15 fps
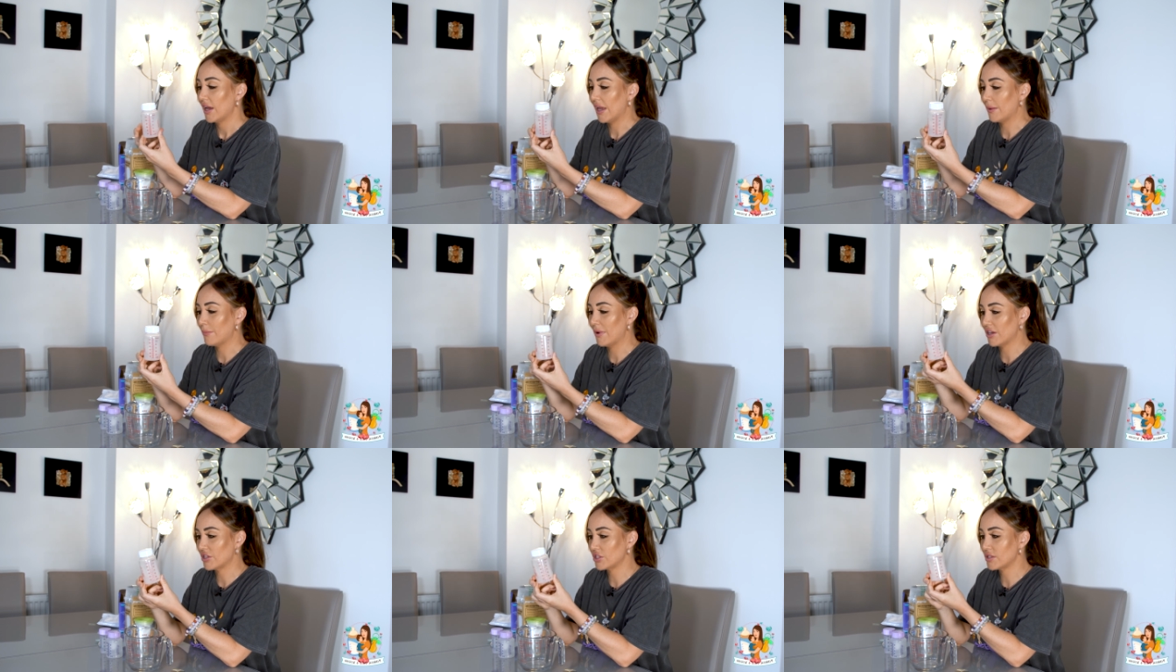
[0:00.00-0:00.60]

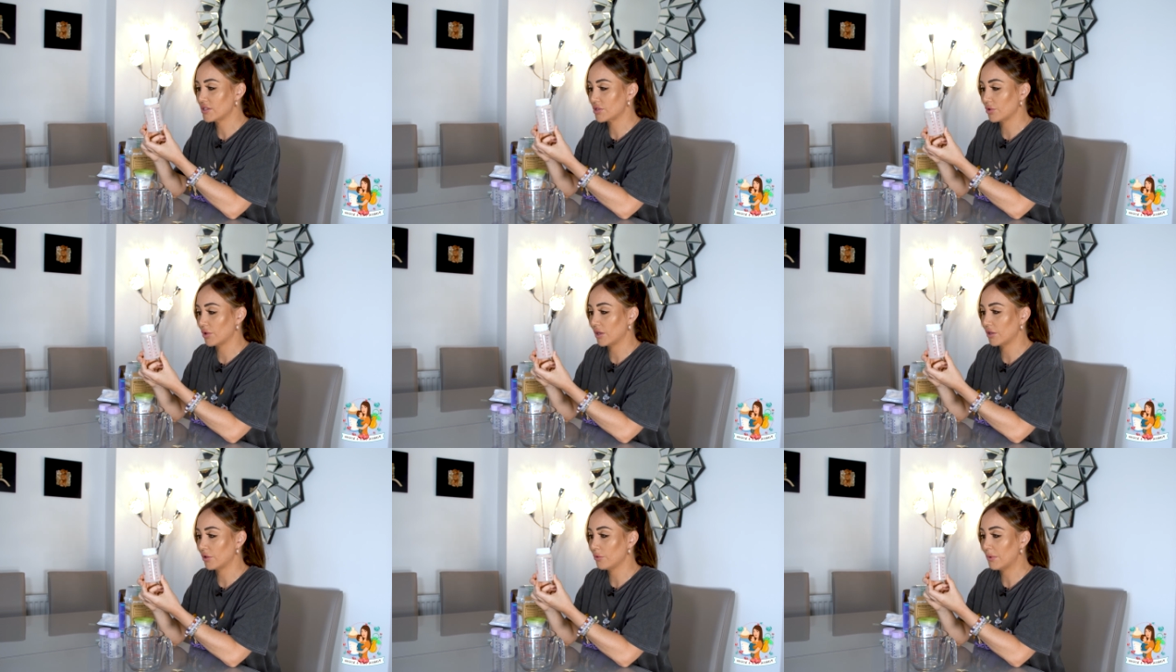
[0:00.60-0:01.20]
imagine
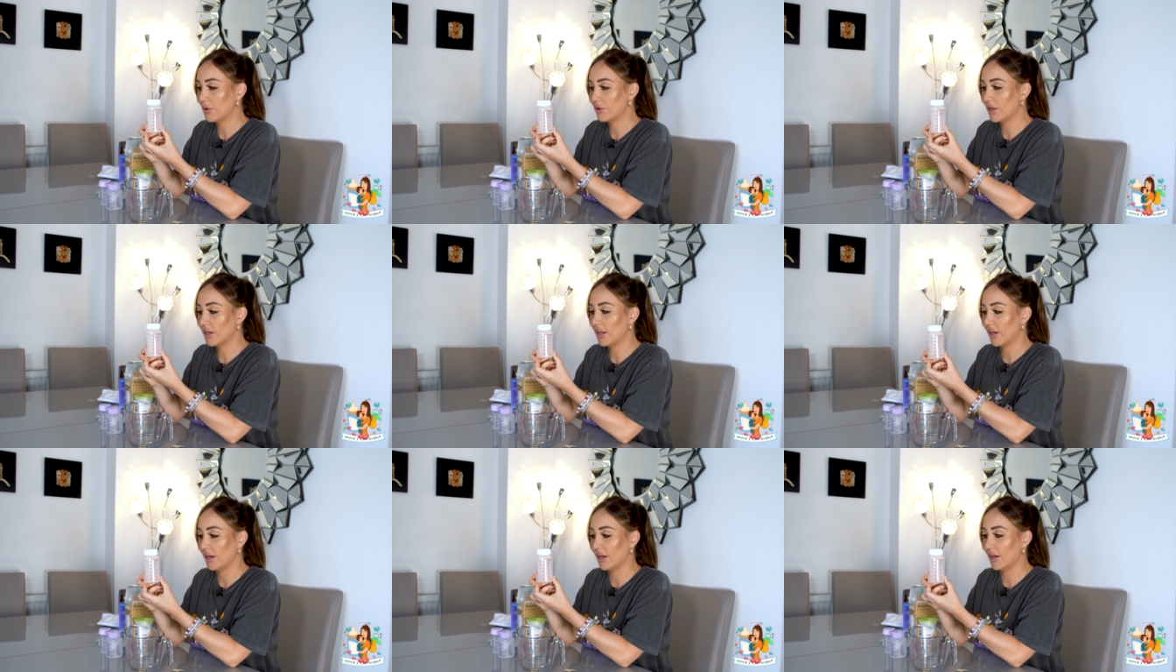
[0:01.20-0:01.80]
storing your milk in
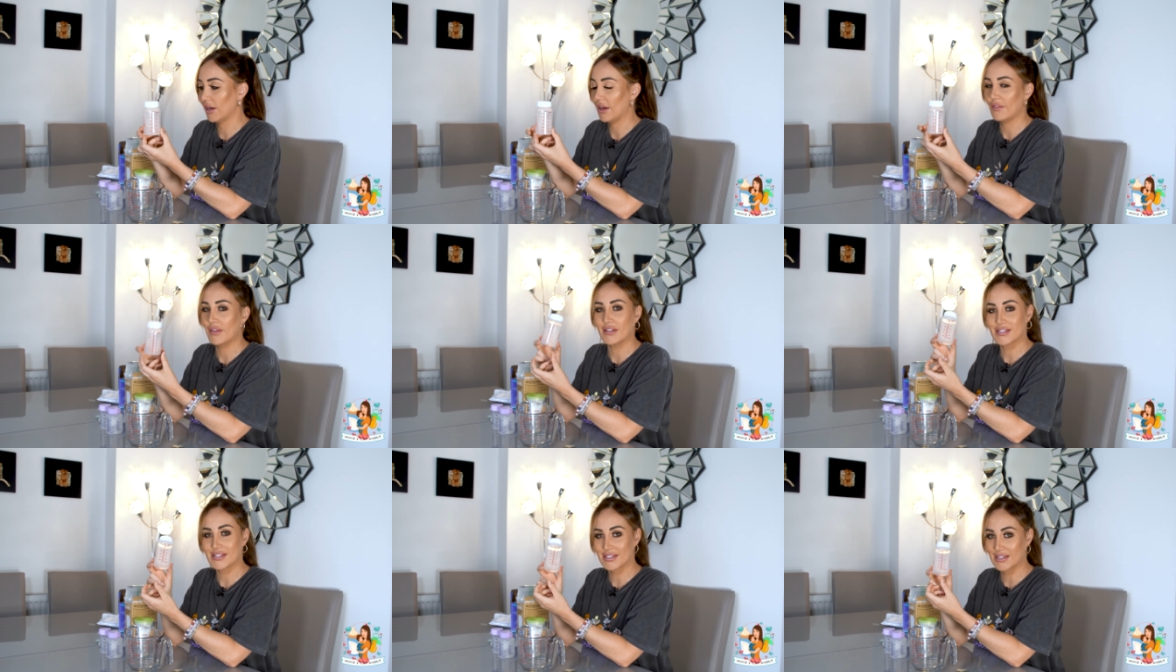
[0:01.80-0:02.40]
here and
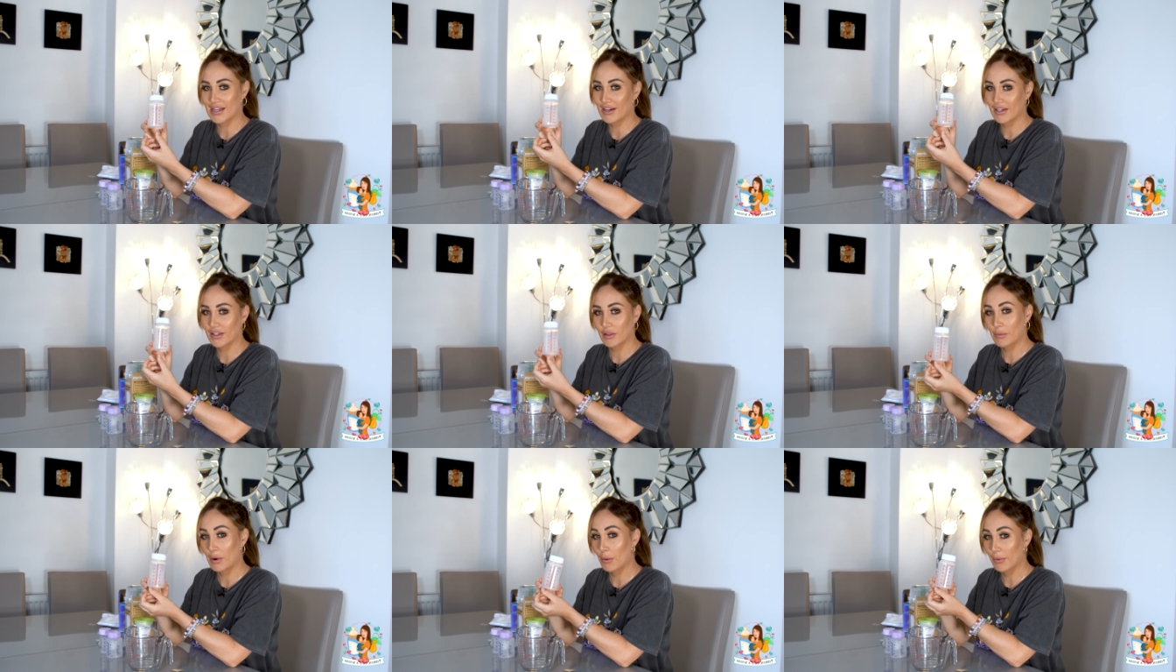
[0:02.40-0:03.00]
then stacking
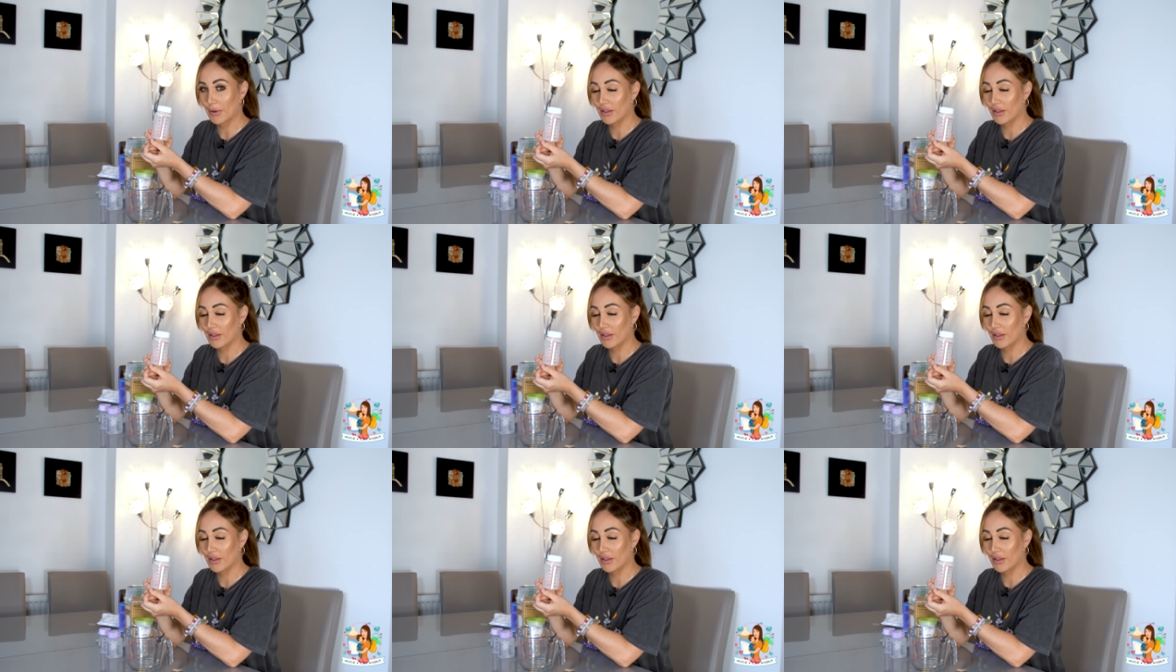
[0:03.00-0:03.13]
them up